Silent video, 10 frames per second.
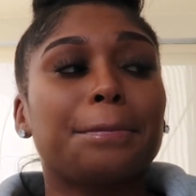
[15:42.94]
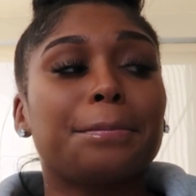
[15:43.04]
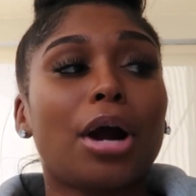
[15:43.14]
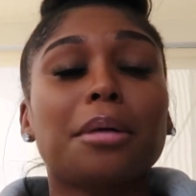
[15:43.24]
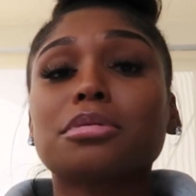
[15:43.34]

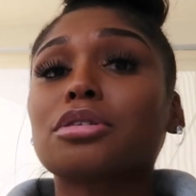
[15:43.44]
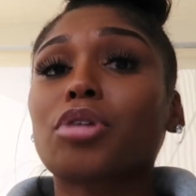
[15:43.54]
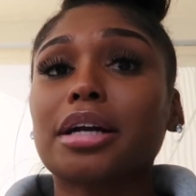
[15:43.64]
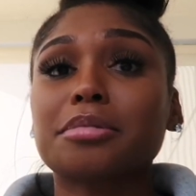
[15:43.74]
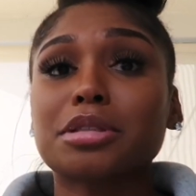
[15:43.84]
probably
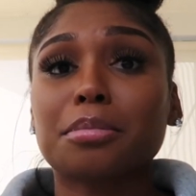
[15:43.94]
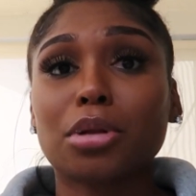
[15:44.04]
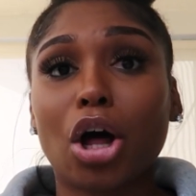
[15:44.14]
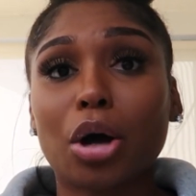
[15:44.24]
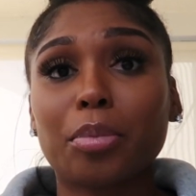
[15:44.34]
write up some
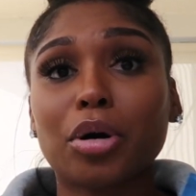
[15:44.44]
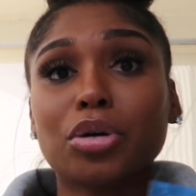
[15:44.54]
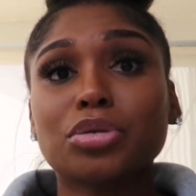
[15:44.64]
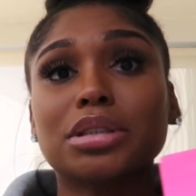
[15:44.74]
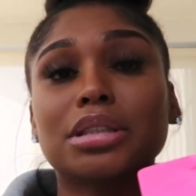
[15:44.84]
blog
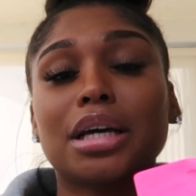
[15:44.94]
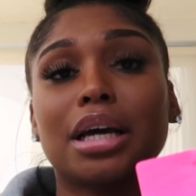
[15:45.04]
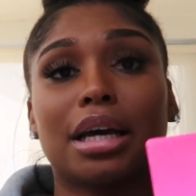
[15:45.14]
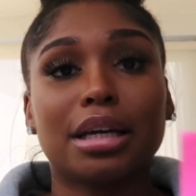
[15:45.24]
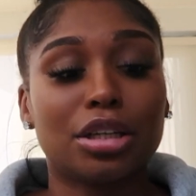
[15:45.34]
posts
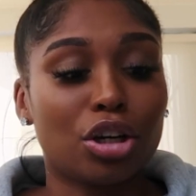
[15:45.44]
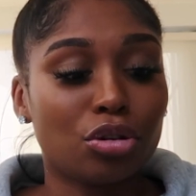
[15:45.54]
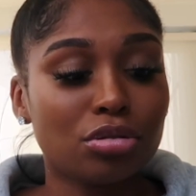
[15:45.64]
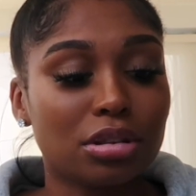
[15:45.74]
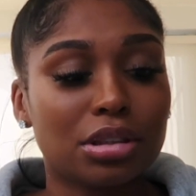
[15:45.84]
and
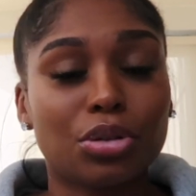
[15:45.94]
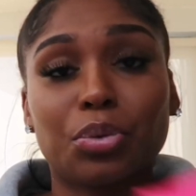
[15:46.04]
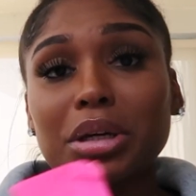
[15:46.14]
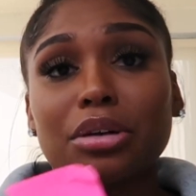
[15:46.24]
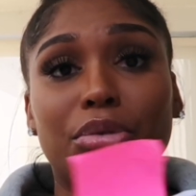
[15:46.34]
notes so
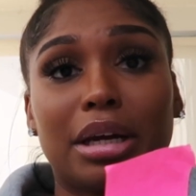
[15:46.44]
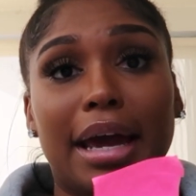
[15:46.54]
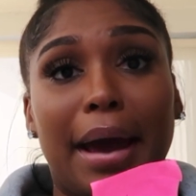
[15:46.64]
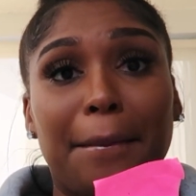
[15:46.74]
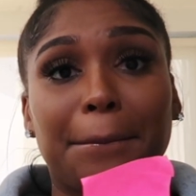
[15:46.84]
we can
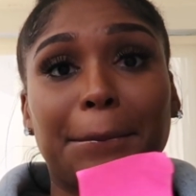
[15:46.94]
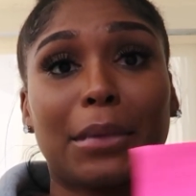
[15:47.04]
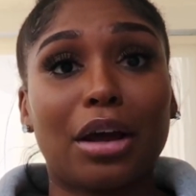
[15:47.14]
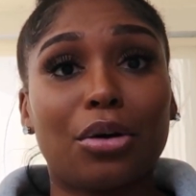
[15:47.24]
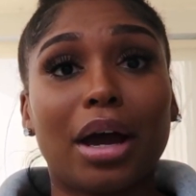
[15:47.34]
recap.
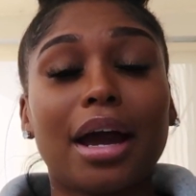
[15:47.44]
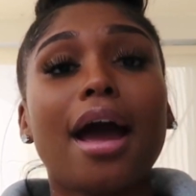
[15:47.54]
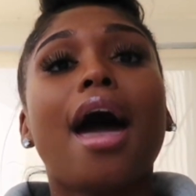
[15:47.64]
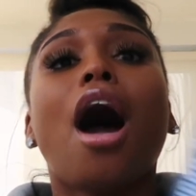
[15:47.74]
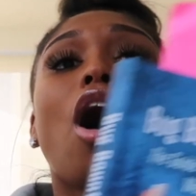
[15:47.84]
Okay.
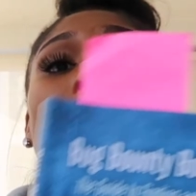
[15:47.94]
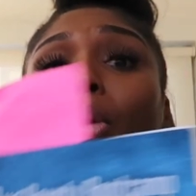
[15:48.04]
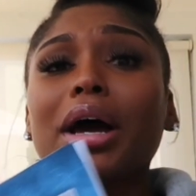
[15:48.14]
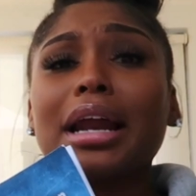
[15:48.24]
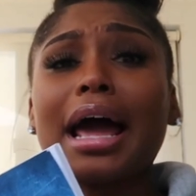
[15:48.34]

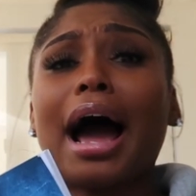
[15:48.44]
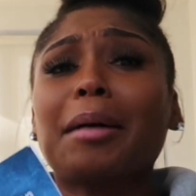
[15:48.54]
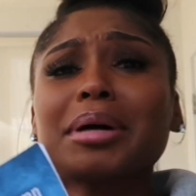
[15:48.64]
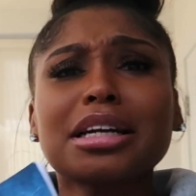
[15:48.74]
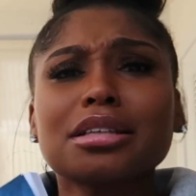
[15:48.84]
Oh, and
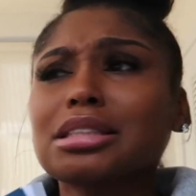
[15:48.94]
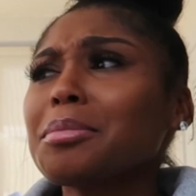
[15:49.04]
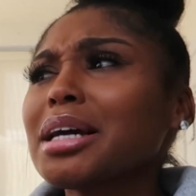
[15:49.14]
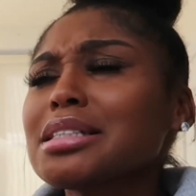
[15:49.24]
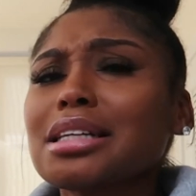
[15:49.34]

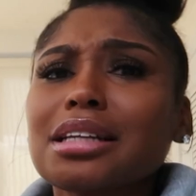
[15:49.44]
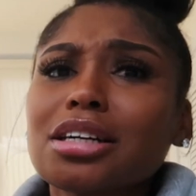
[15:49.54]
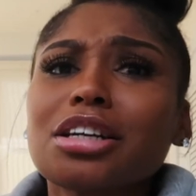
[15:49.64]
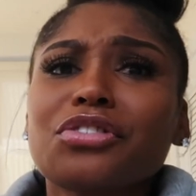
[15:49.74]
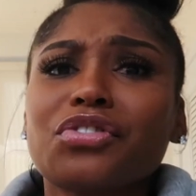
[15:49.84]
somebody said they
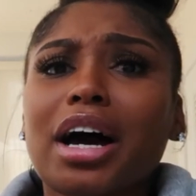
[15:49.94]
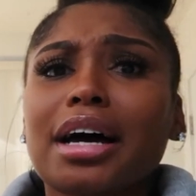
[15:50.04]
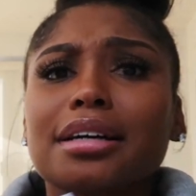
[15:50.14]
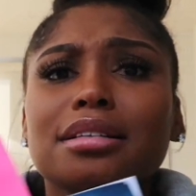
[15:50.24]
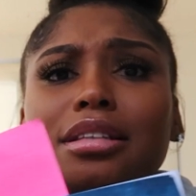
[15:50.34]
couldn't
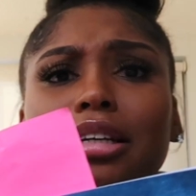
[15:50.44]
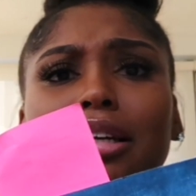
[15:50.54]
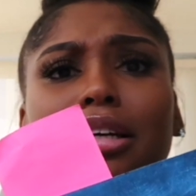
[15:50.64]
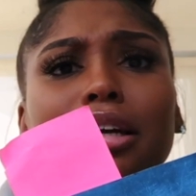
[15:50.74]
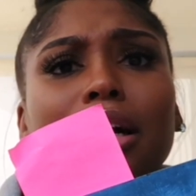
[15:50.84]
find
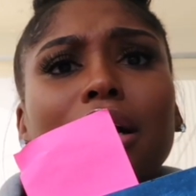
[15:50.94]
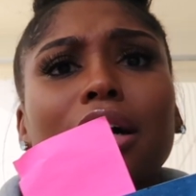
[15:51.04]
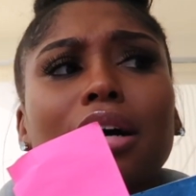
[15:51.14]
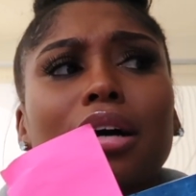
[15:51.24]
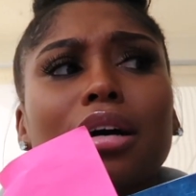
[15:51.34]
the
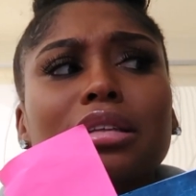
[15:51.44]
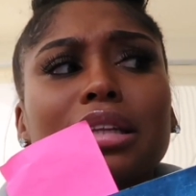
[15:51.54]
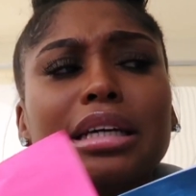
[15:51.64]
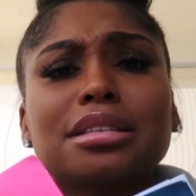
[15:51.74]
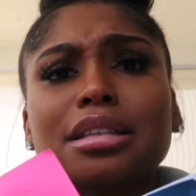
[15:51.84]

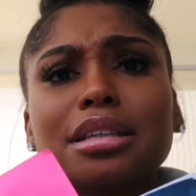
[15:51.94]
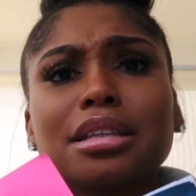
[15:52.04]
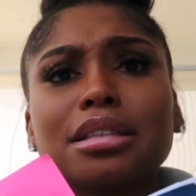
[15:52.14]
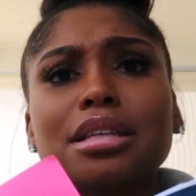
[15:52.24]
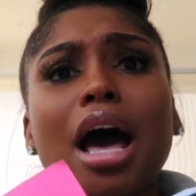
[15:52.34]
link to
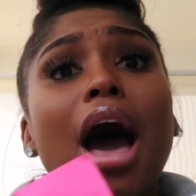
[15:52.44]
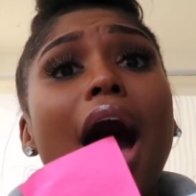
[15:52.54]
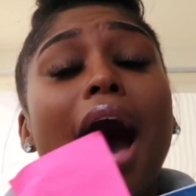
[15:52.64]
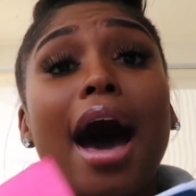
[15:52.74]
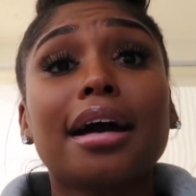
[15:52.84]
this.
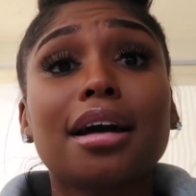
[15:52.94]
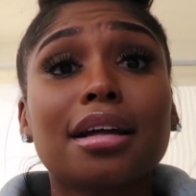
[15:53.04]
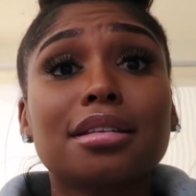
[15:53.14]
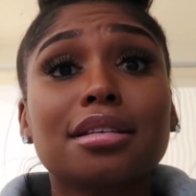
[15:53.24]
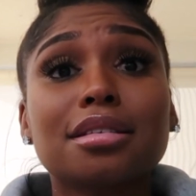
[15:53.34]
I
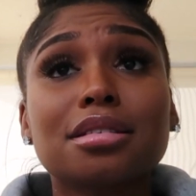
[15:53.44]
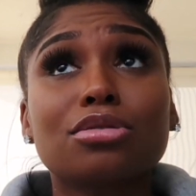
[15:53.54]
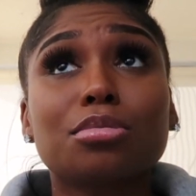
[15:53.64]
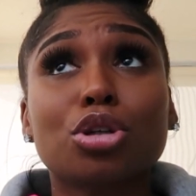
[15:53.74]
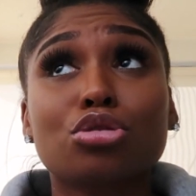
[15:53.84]
got this
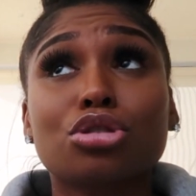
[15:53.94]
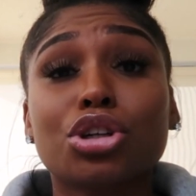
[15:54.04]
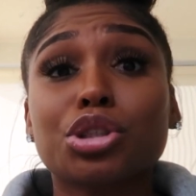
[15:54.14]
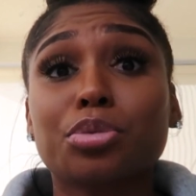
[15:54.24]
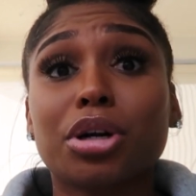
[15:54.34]
from No
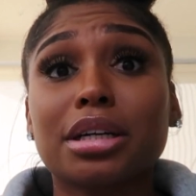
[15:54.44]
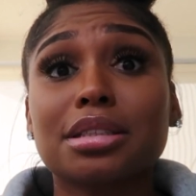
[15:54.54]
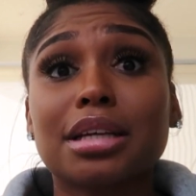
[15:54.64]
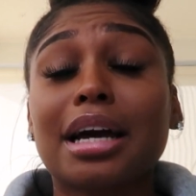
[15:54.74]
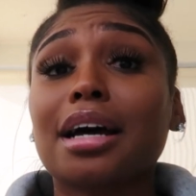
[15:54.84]
Starch
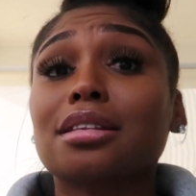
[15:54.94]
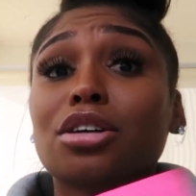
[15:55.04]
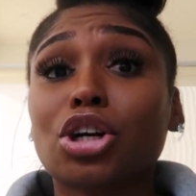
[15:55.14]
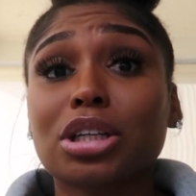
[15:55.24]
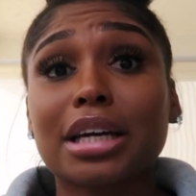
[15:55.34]
Press. I got
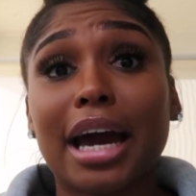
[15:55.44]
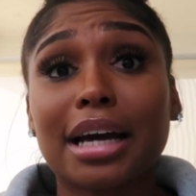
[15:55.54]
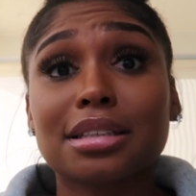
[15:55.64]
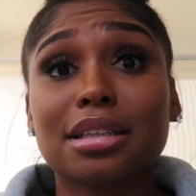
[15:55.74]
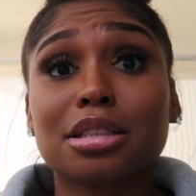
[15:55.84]
the early
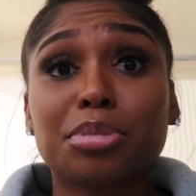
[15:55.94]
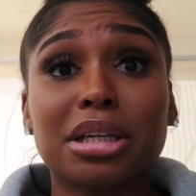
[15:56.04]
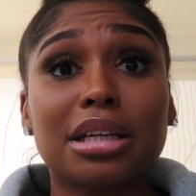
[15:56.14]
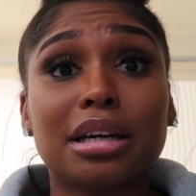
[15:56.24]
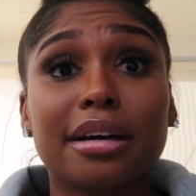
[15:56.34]
access
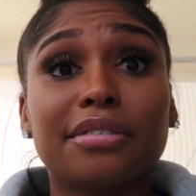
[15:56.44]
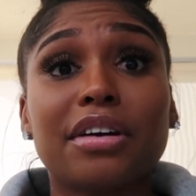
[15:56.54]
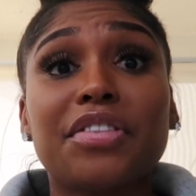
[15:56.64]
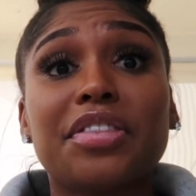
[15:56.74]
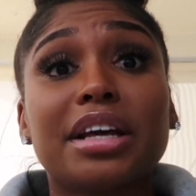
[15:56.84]
PDF,
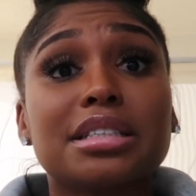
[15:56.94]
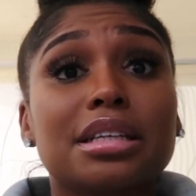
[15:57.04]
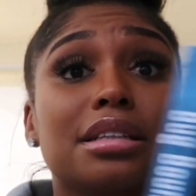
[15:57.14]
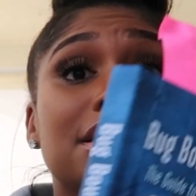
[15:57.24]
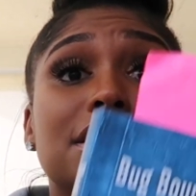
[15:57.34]
and then they
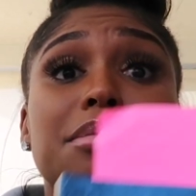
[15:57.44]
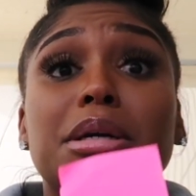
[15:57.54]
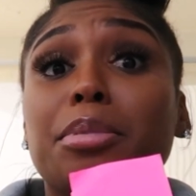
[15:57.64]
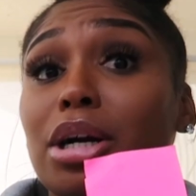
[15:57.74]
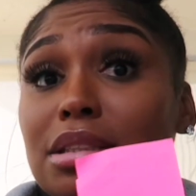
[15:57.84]
sent this to
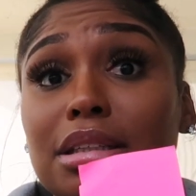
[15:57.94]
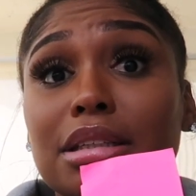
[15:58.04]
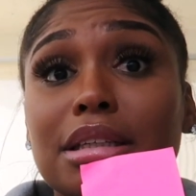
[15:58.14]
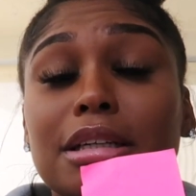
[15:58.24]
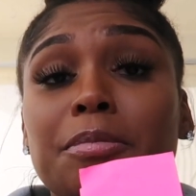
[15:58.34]
me
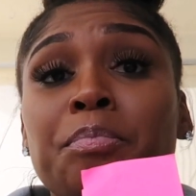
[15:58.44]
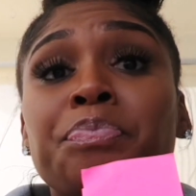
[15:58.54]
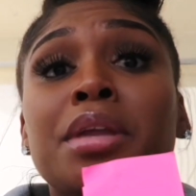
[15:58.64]
personally.